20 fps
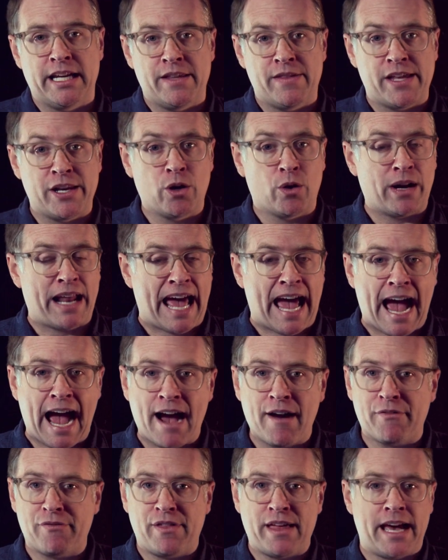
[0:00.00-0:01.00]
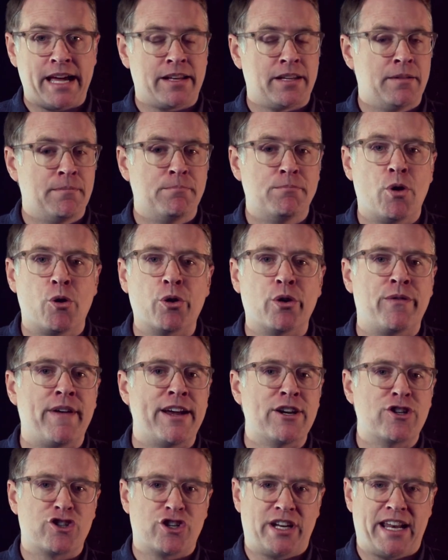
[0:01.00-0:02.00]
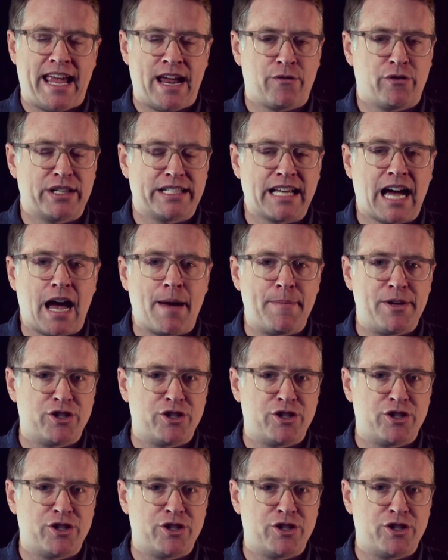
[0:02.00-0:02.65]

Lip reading: they don't have that motivation every time.